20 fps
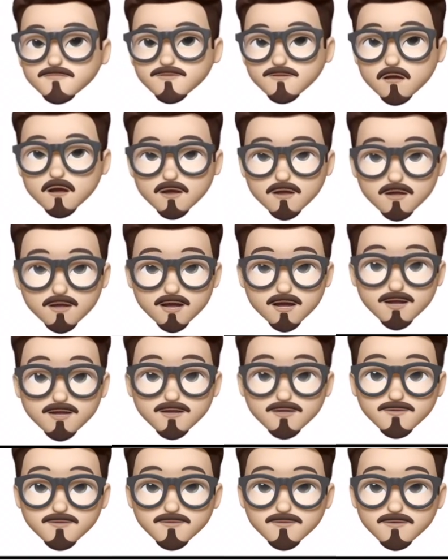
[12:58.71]
So I
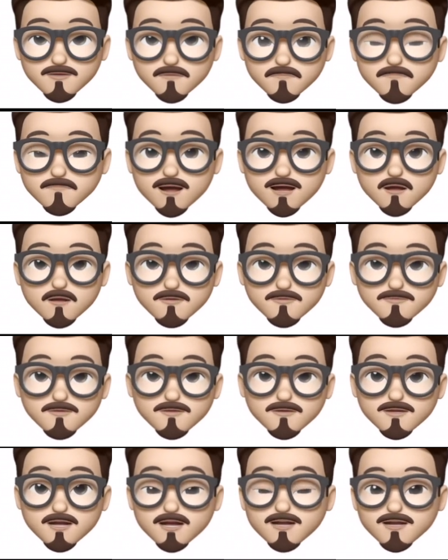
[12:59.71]
realized the back of
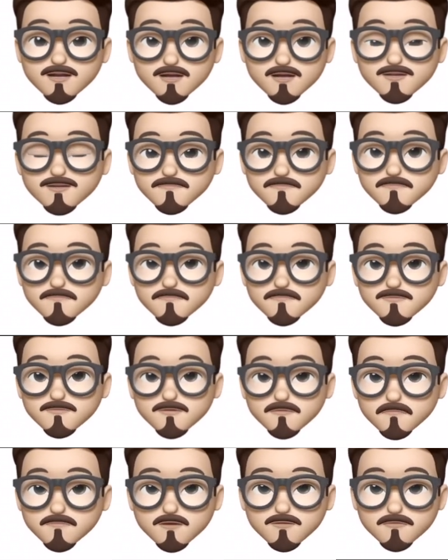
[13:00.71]
his head
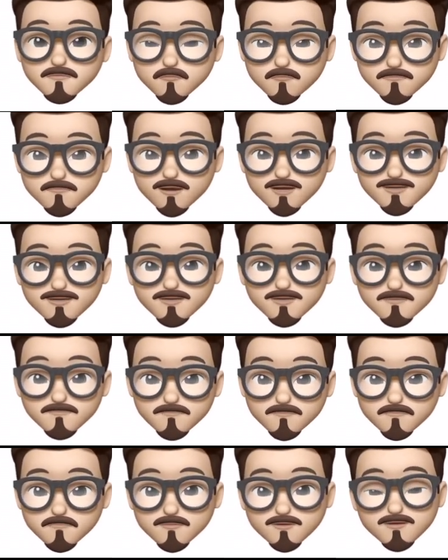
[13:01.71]
is a bit too much,
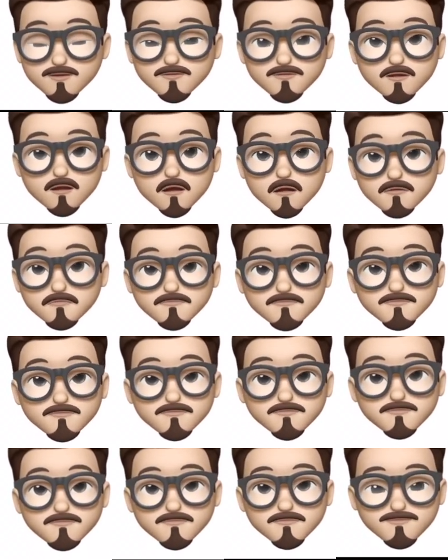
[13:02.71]
the proportions are off,
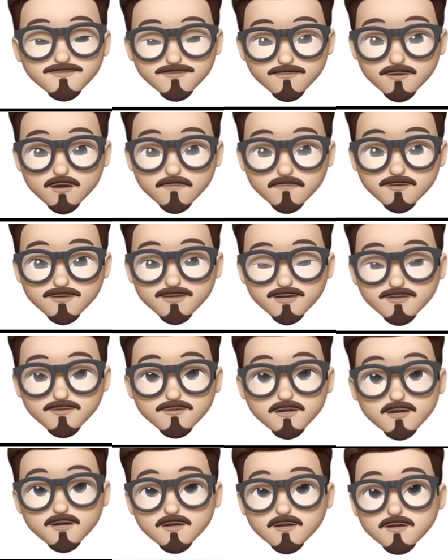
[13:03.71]
so I'm
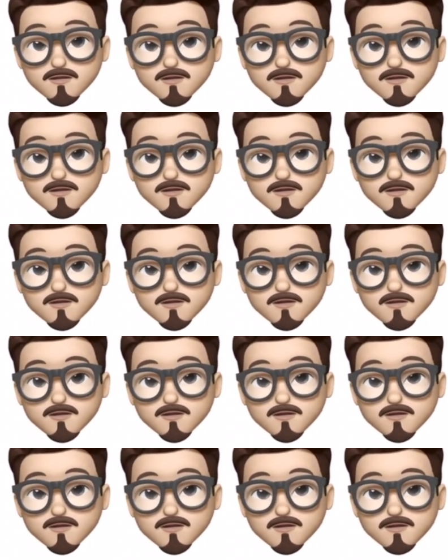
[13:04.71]
adjusting